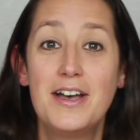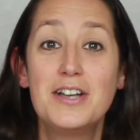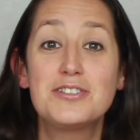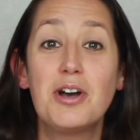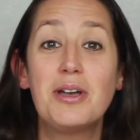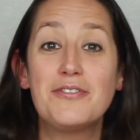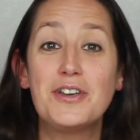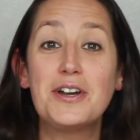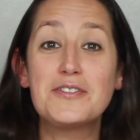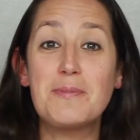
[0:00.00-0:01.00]
So if
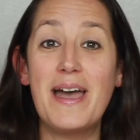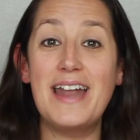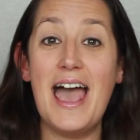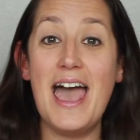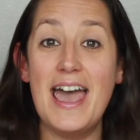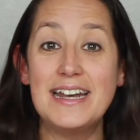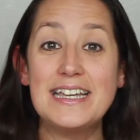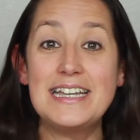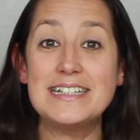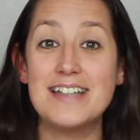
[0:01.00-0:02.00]
you have spent
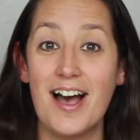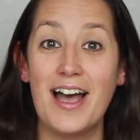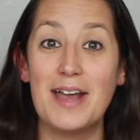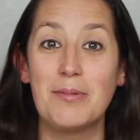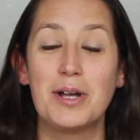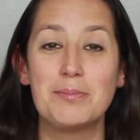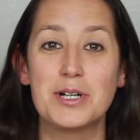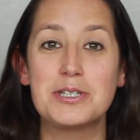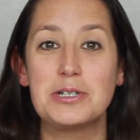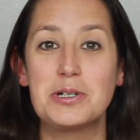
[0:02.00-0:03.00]
any time on
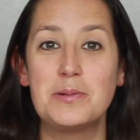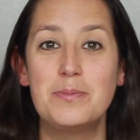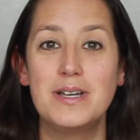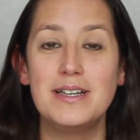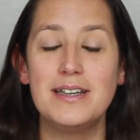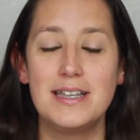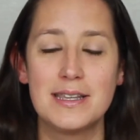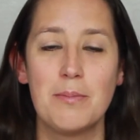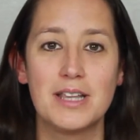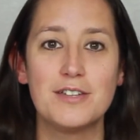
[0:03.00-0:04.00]
BookTube in
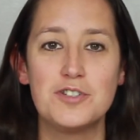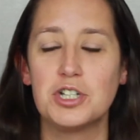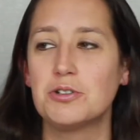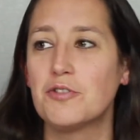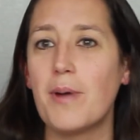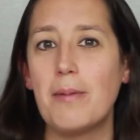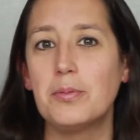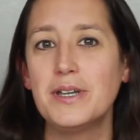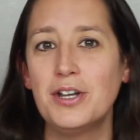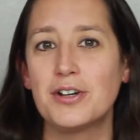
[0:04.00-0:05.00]
the month of June, you've
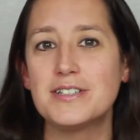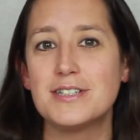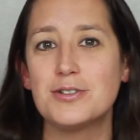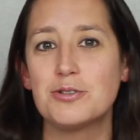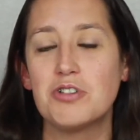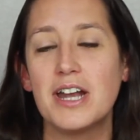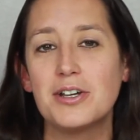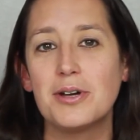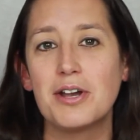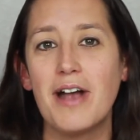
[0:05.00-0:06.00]
probably noticed this new trend
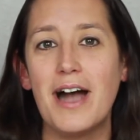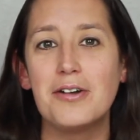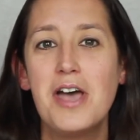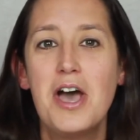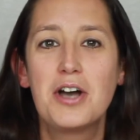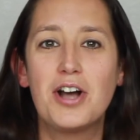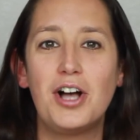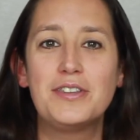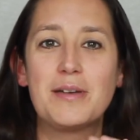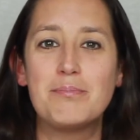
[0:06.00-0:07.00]
going around
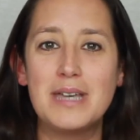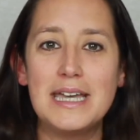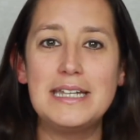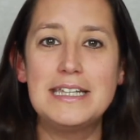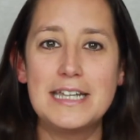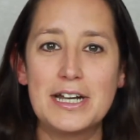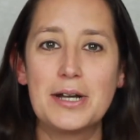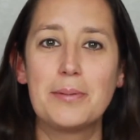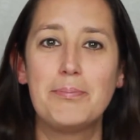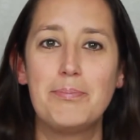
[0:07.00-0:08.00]
called the
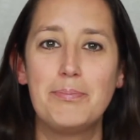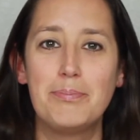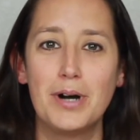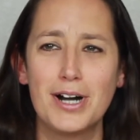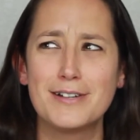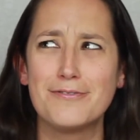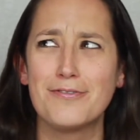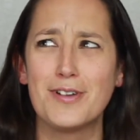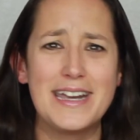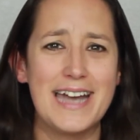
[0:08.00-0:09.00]
mid-year book
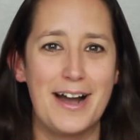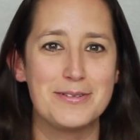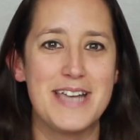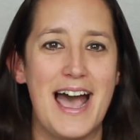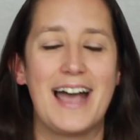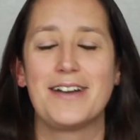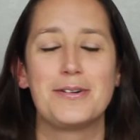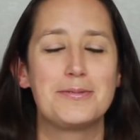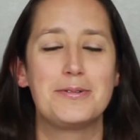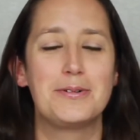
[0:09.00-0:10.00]
freakout tag
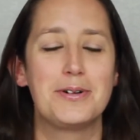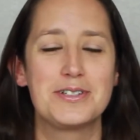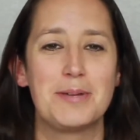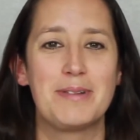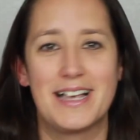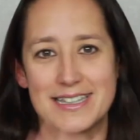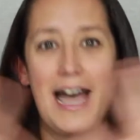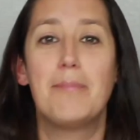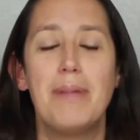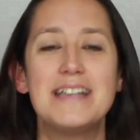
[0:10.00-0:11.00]
or something like
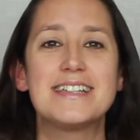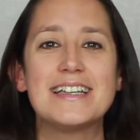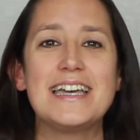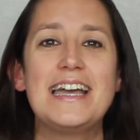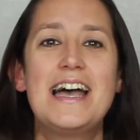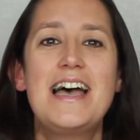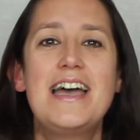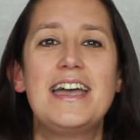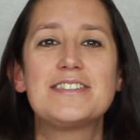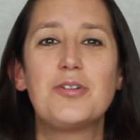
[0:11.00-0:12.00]
that. Basically,
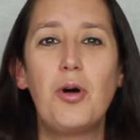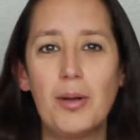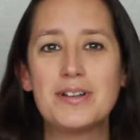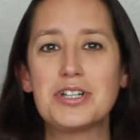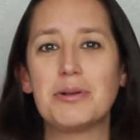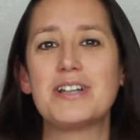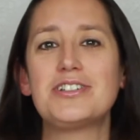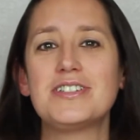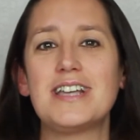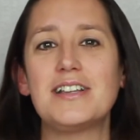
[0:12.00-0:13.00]
it's a whole bunch of
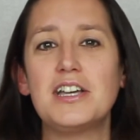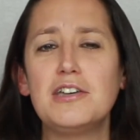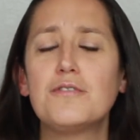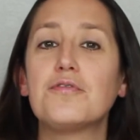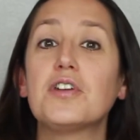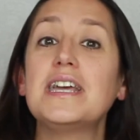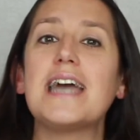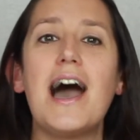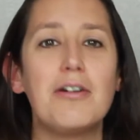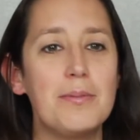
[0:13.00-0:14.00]
questions that let you freak
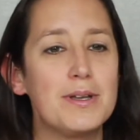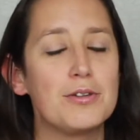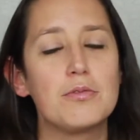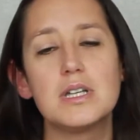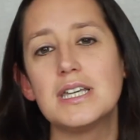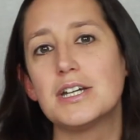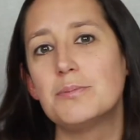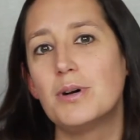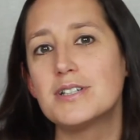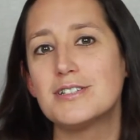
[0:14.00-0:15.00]
out about the really good
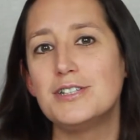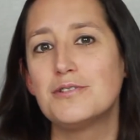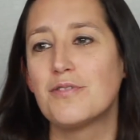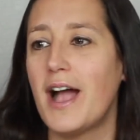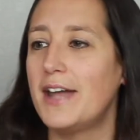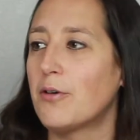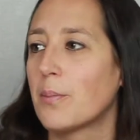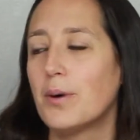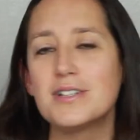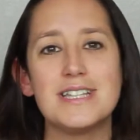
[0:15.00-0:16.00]
books that you've read or
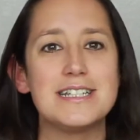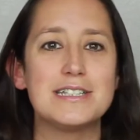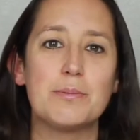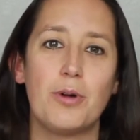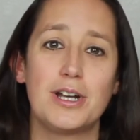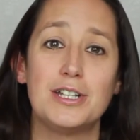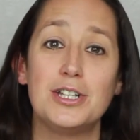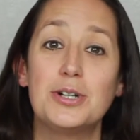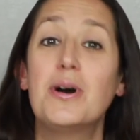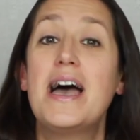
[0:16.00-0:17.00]
books that disappointed
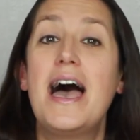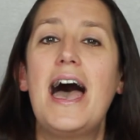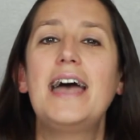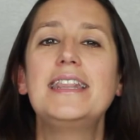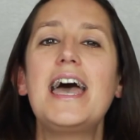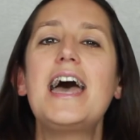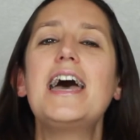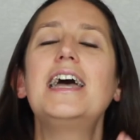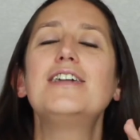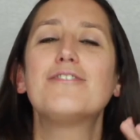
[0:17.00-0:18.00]
you, and
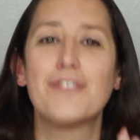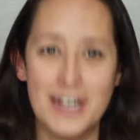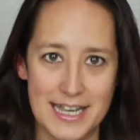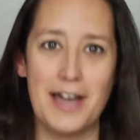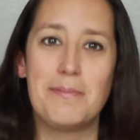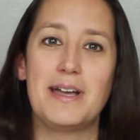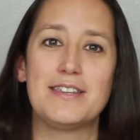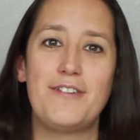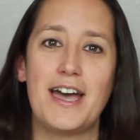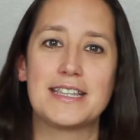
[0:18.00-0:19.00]
then freak out about
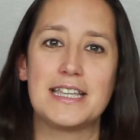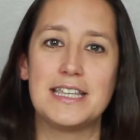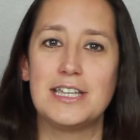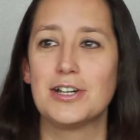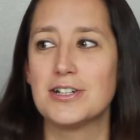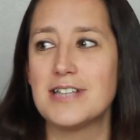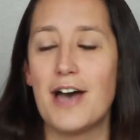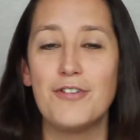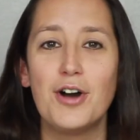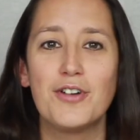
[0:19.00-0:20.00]
the fact that the year is
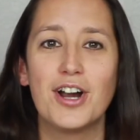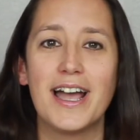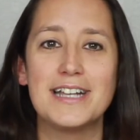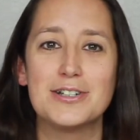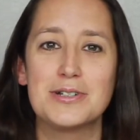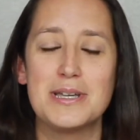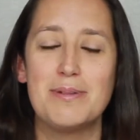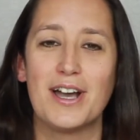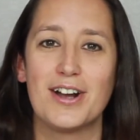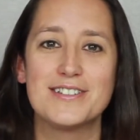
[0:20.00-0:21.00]
half over and your
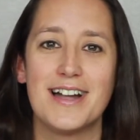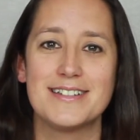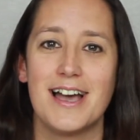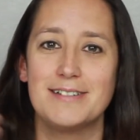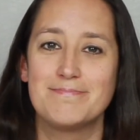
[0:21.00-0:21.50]
TBR is not done.